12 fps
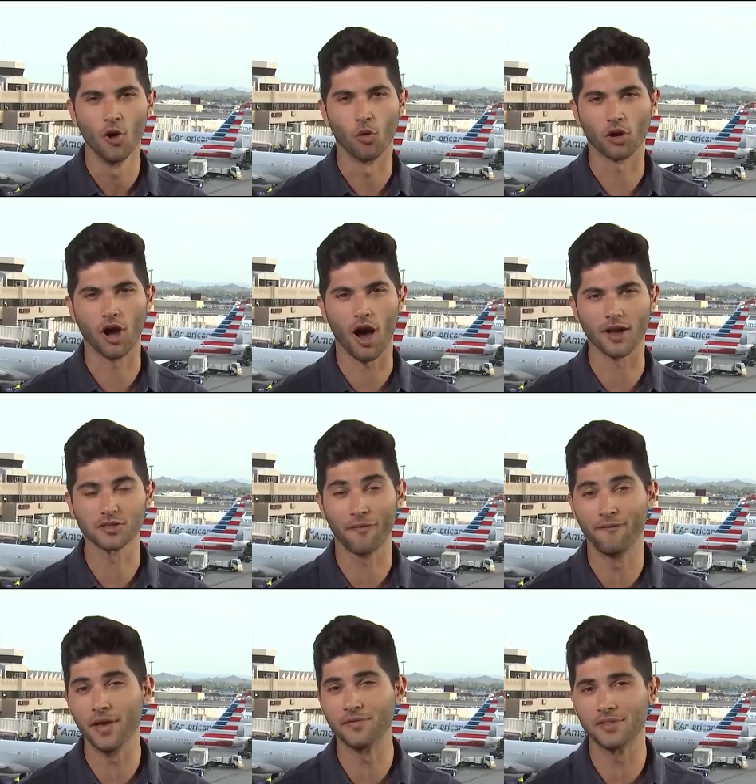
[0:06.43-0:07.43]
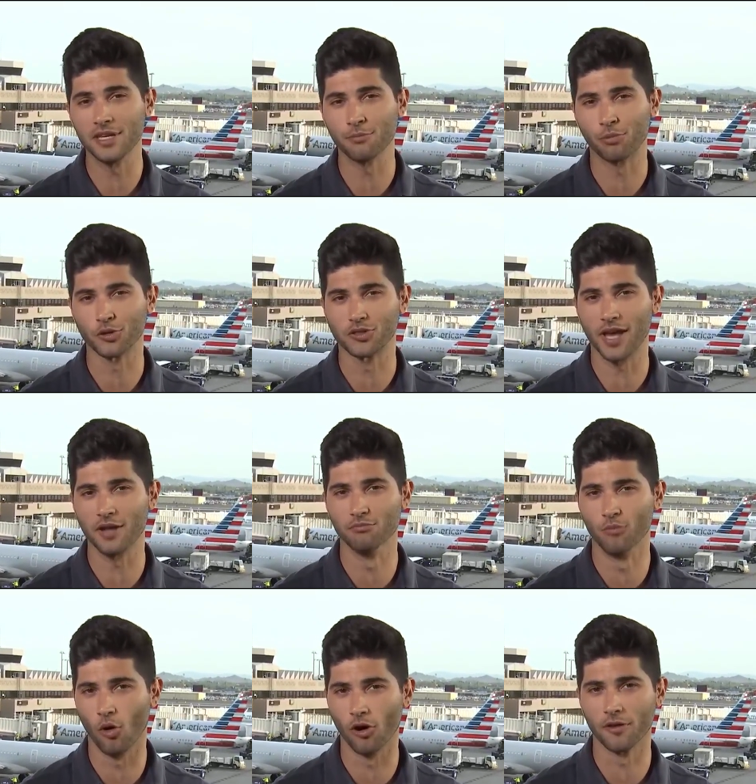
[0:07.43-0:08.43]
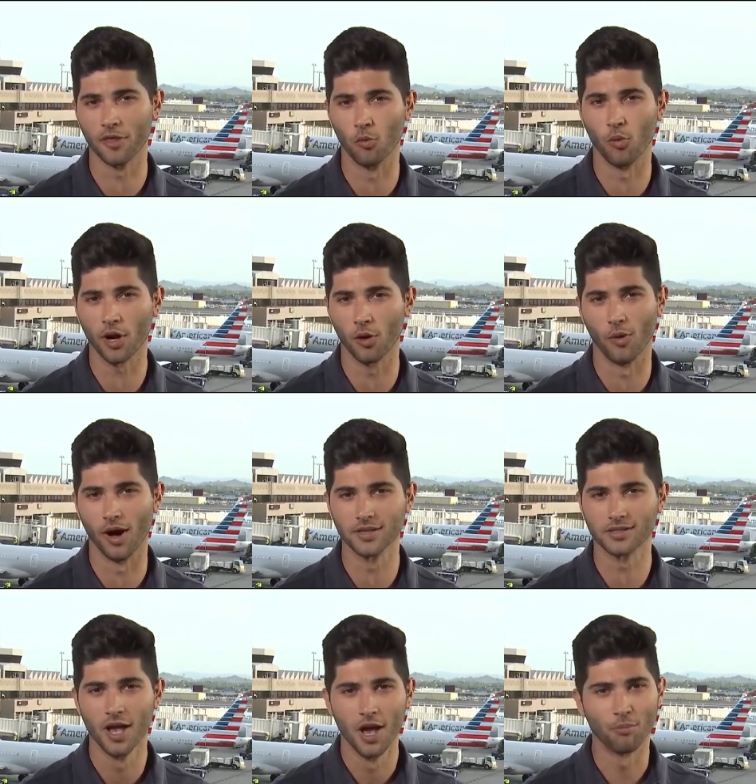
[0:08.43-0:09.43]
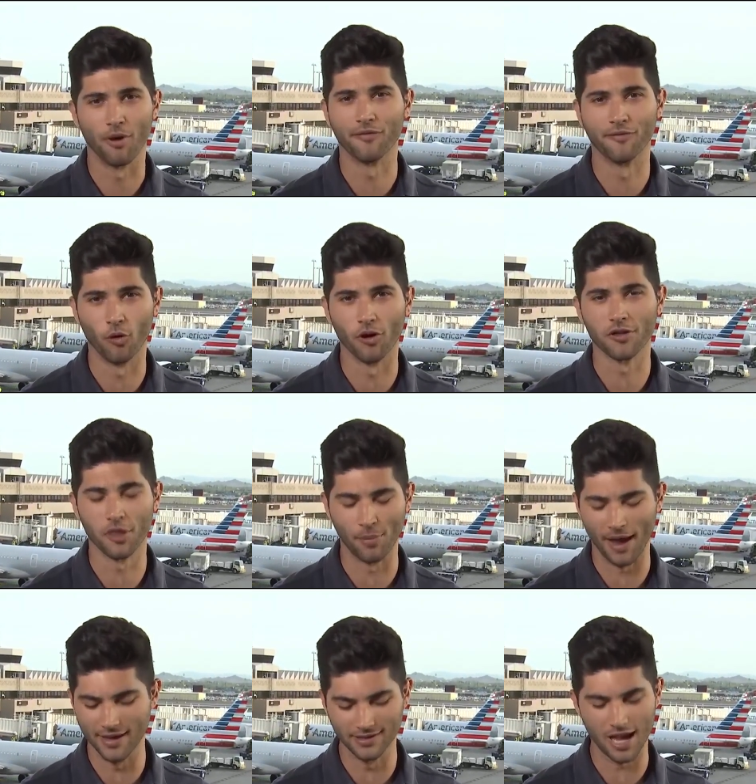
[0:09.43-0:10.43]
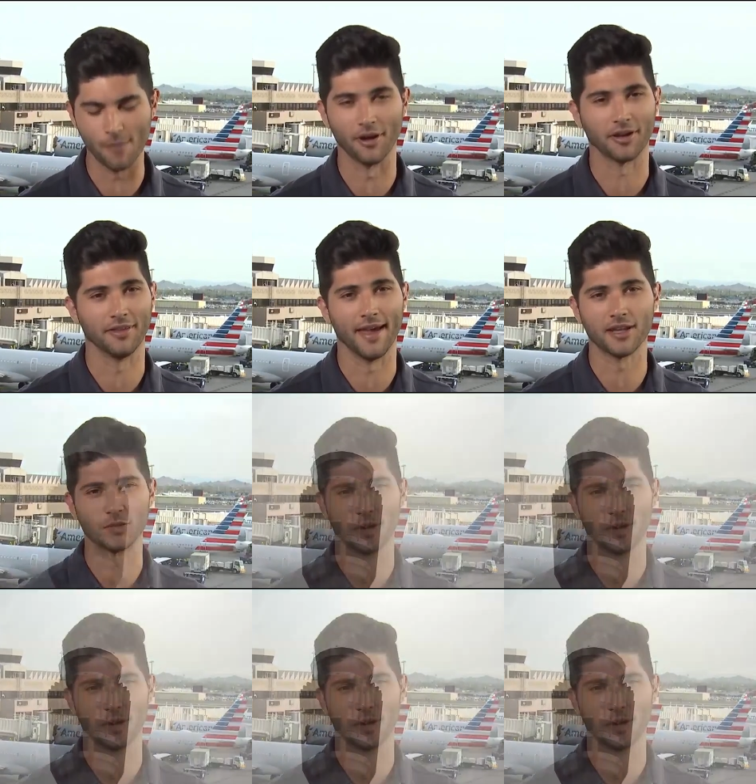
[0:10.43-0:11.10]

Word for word: will cost 15% more than what it was before the pandemic, and that is